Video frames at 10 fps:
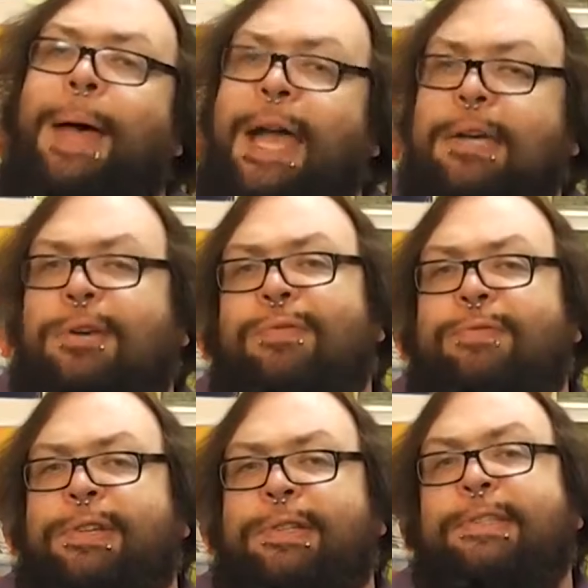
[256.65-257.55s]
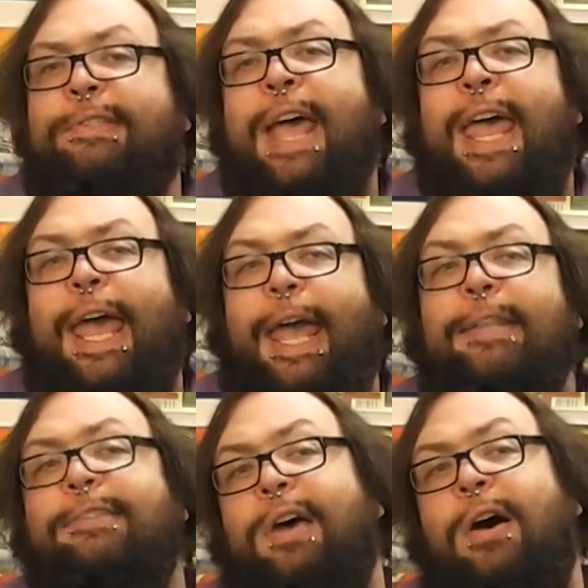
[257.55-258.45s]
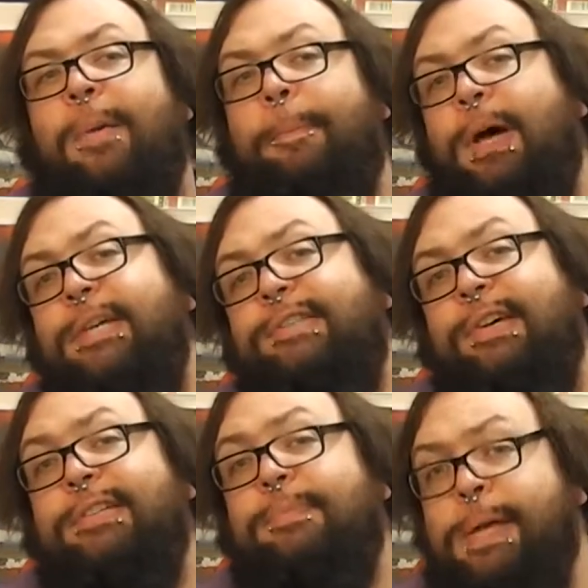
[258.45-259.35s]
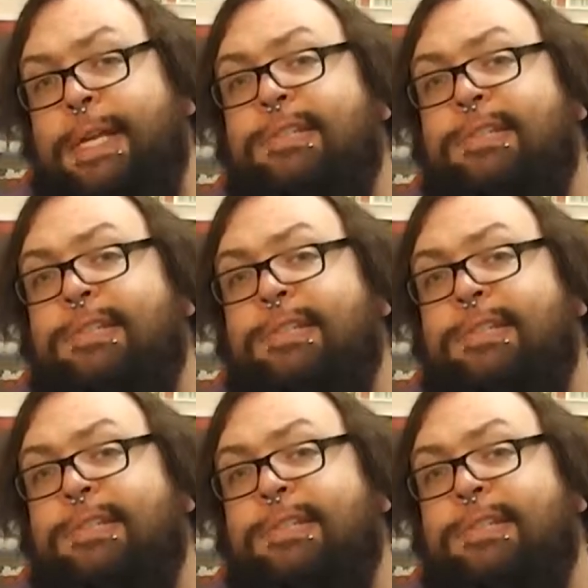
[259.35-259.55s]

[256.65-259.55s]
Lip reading: backer confidence. It's our bite-sized mini